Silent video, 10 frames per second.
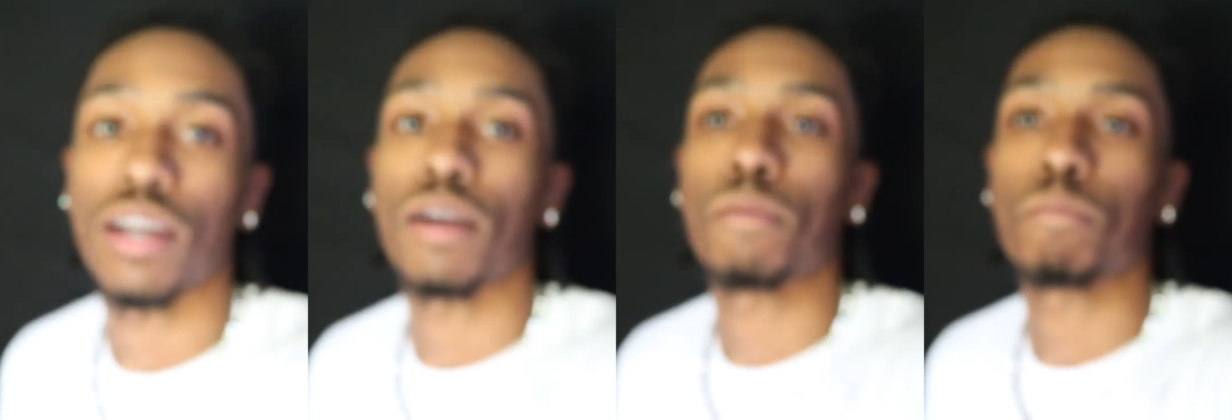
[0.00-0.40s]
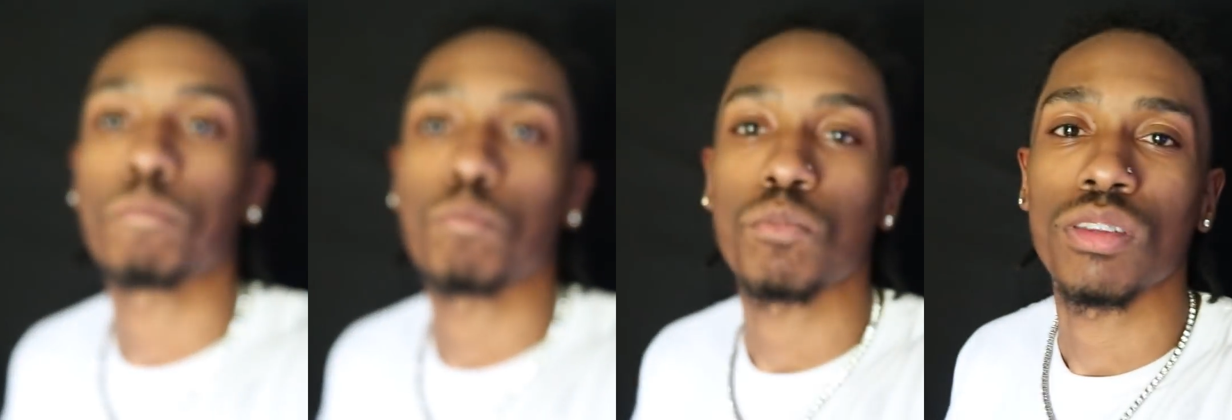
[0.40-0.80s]
yeah,
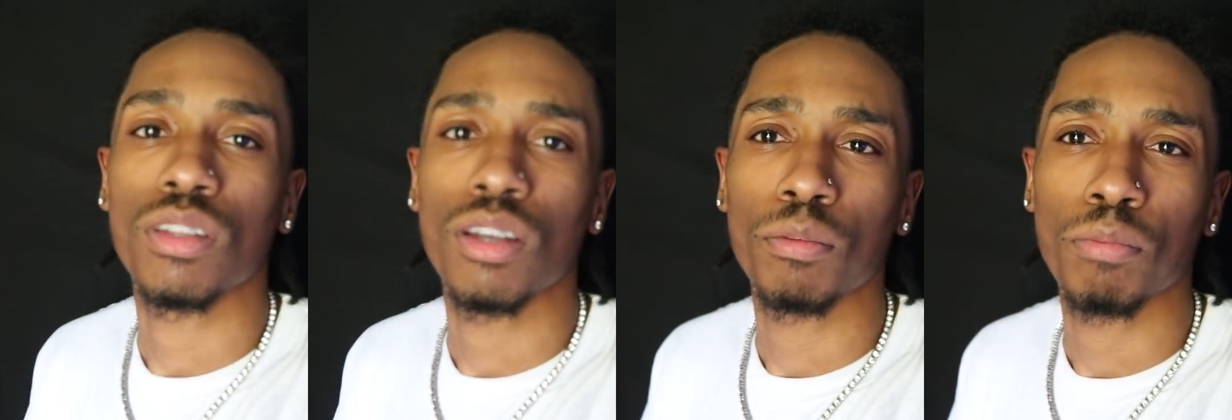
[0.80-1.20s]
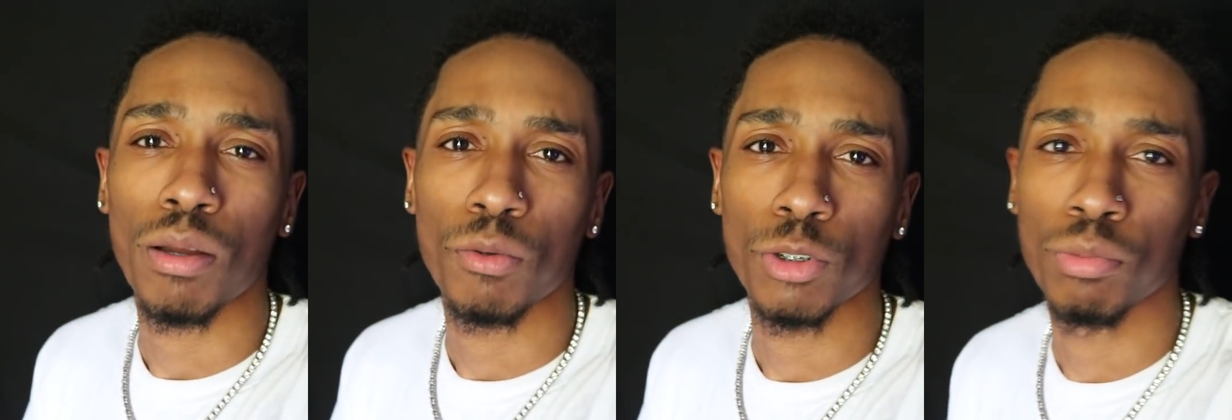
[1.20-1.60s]

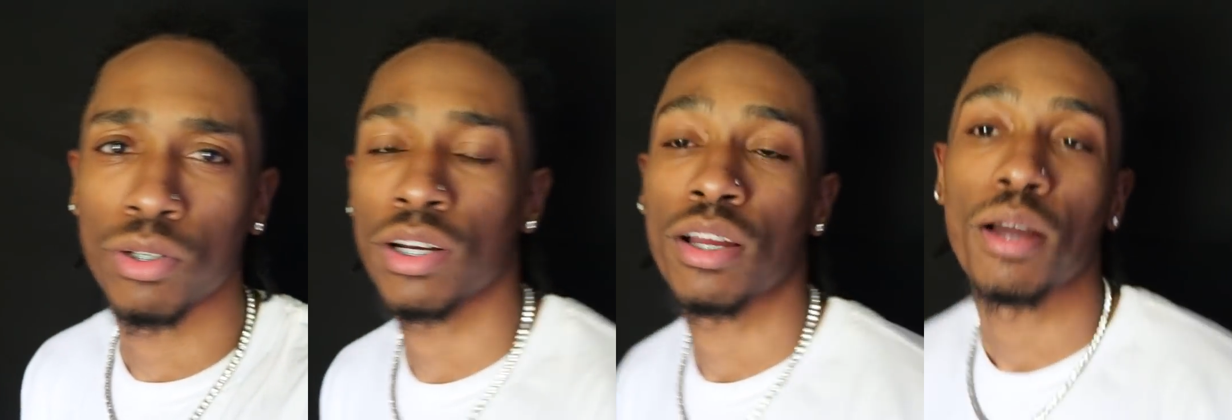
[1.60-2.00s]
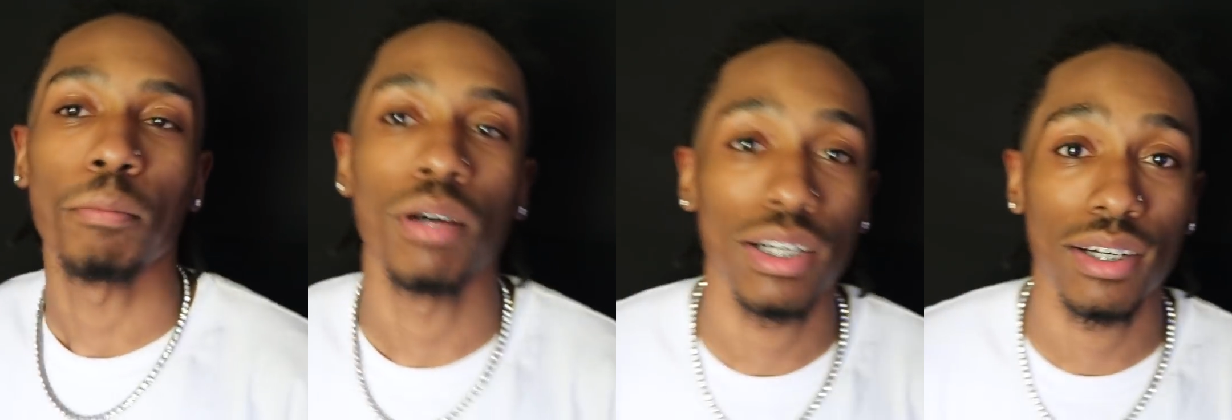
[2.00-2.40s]
probably was blurry,
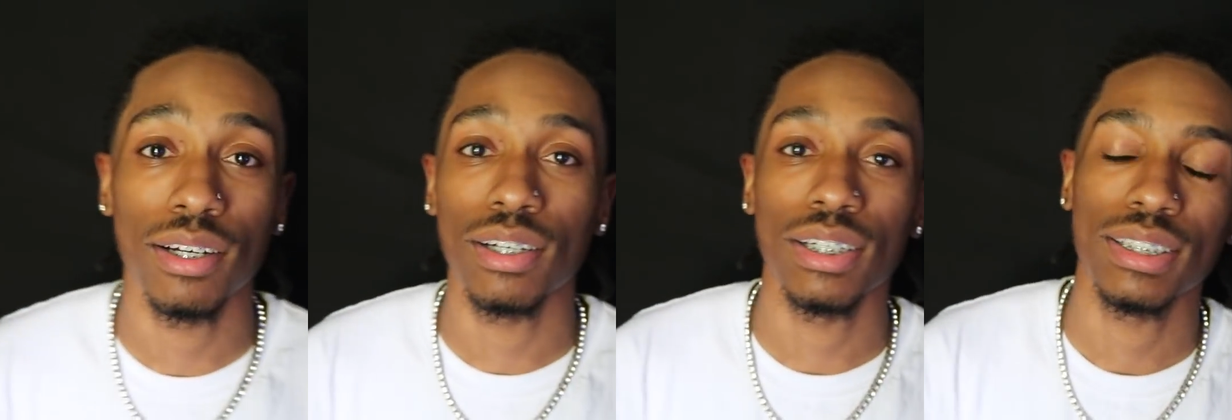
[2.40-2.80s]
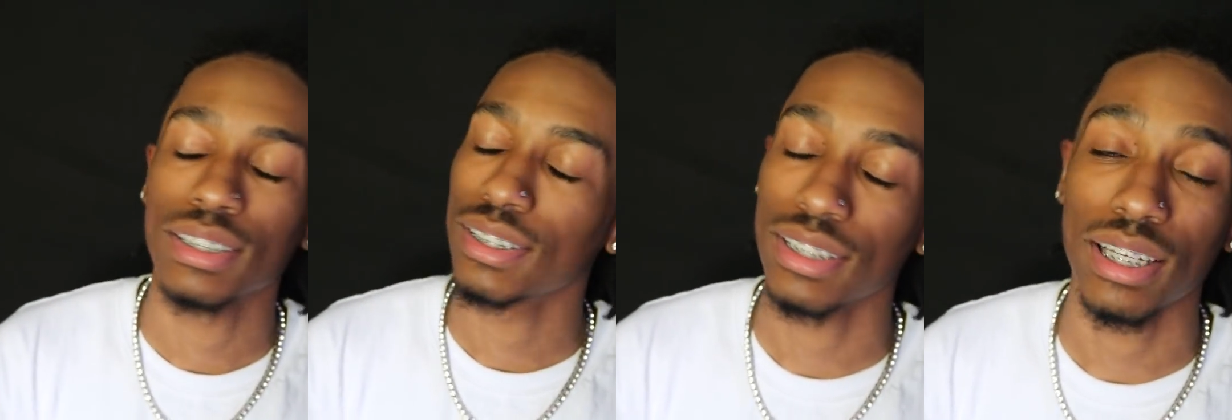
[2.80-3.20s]
but
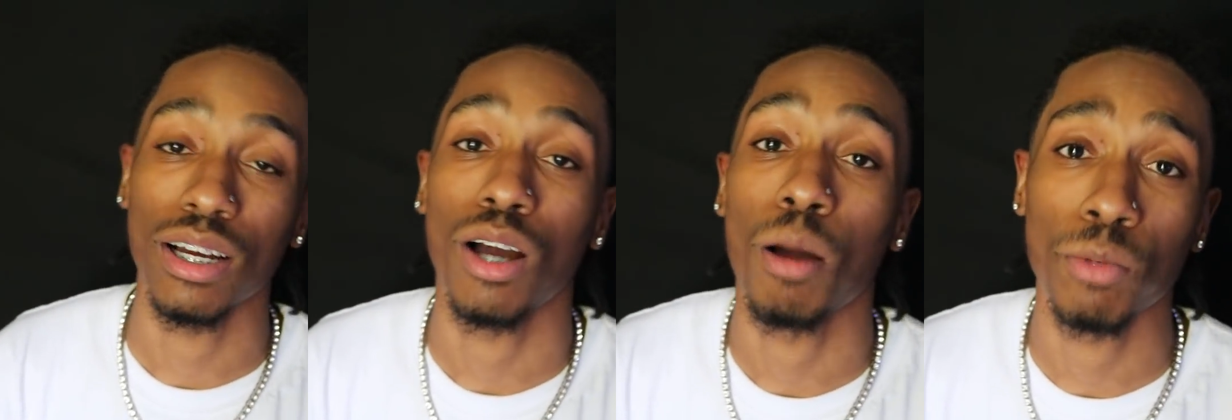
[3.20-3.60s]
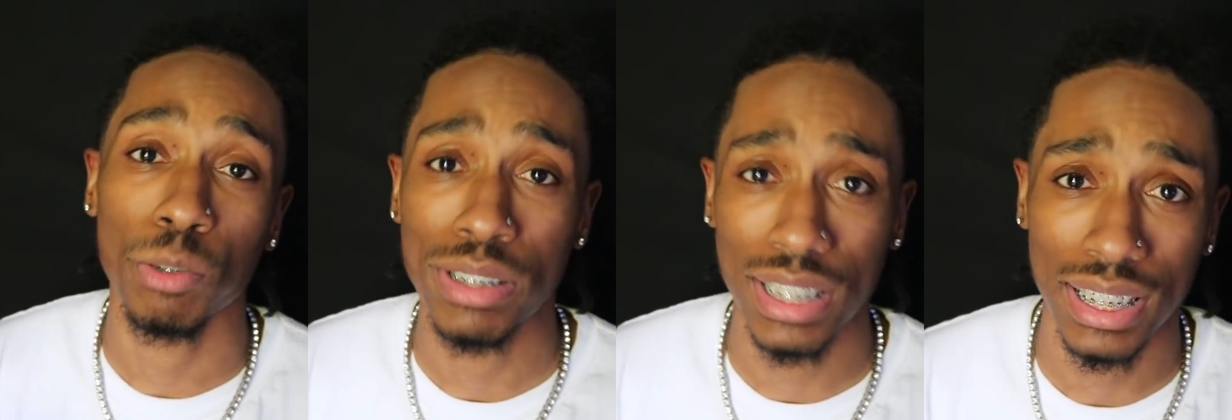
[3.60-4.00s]
yeah, I'm
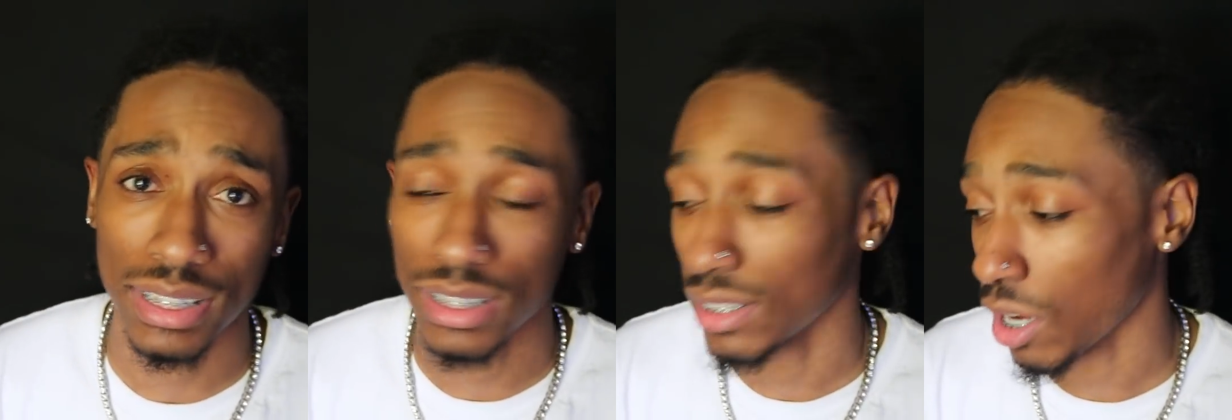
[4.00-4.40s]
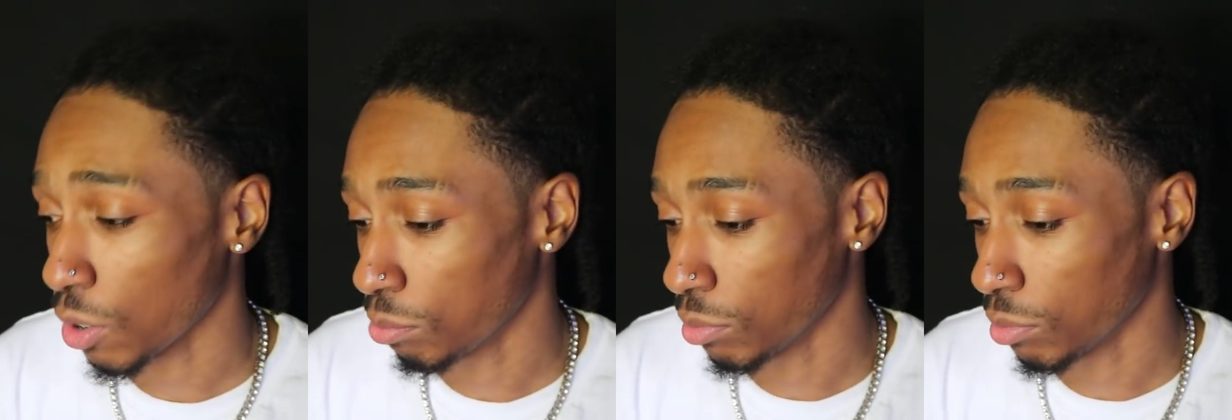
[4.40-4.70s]
gonna be taking these out.